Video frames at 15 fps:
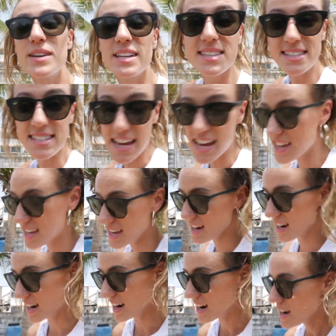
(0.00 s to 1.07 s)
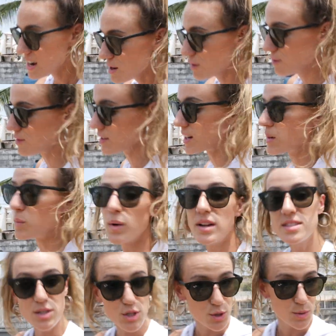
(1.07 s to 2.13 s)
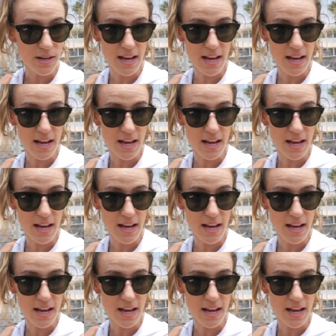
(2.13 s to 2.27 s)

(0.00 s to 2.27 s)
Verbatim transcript: we could stay here for one to two